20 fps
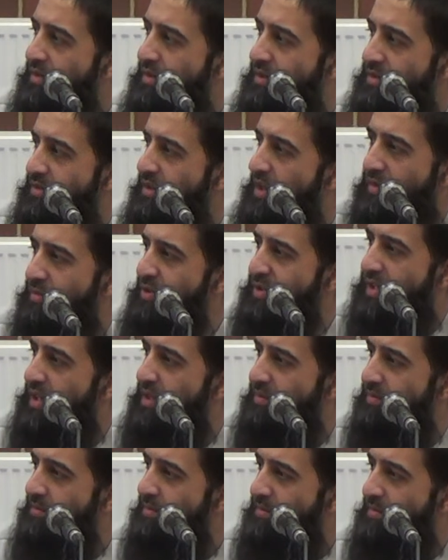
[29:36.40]
He's not a
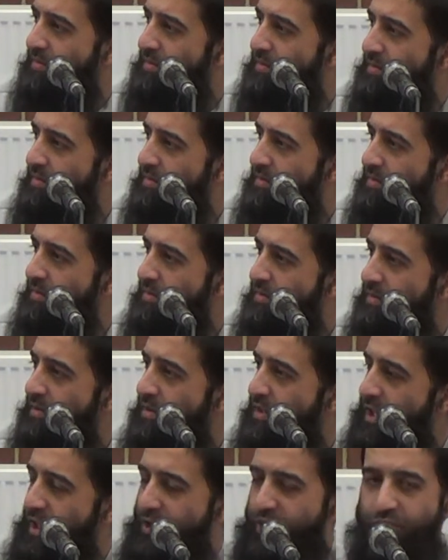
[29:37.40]
Muslim.
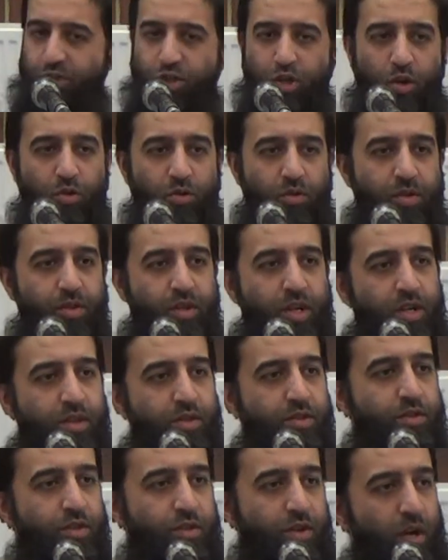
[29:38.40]
He just told
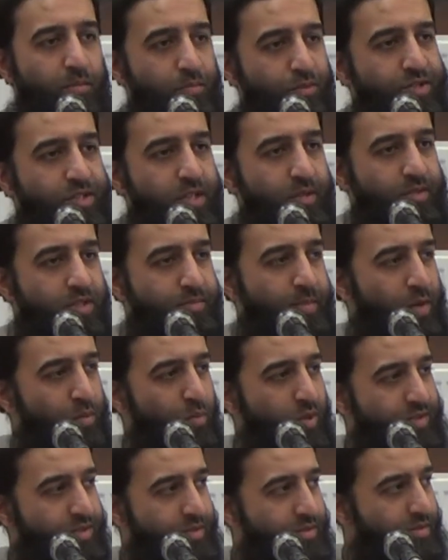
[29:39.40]
the non-Muslims about,
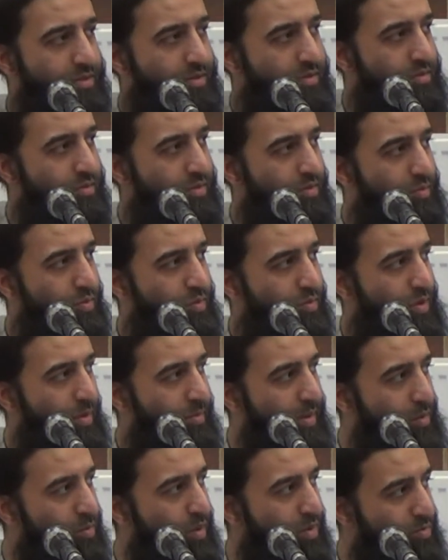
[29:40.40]
what's,
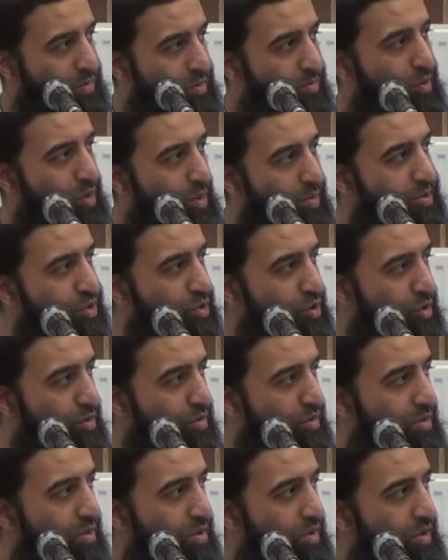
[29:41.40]
about what we were going to
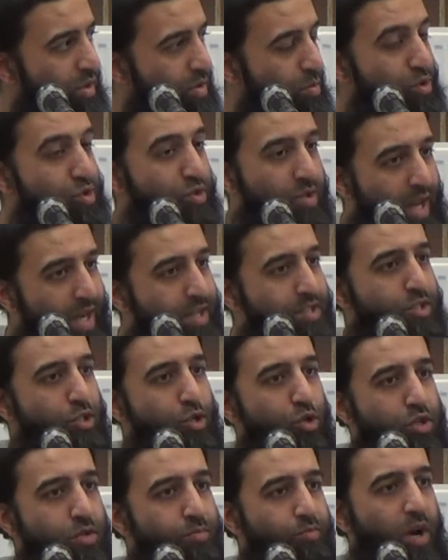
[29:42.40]
do. We should
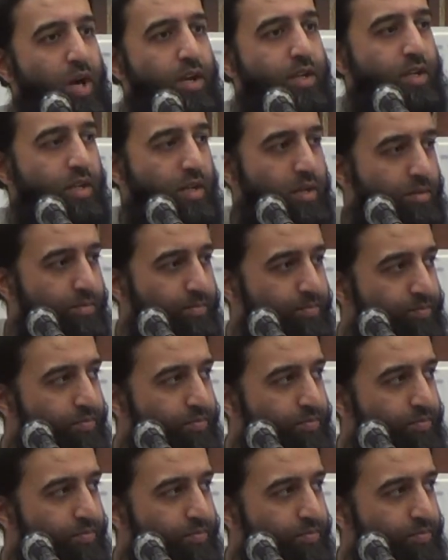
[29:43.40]
execute him right here.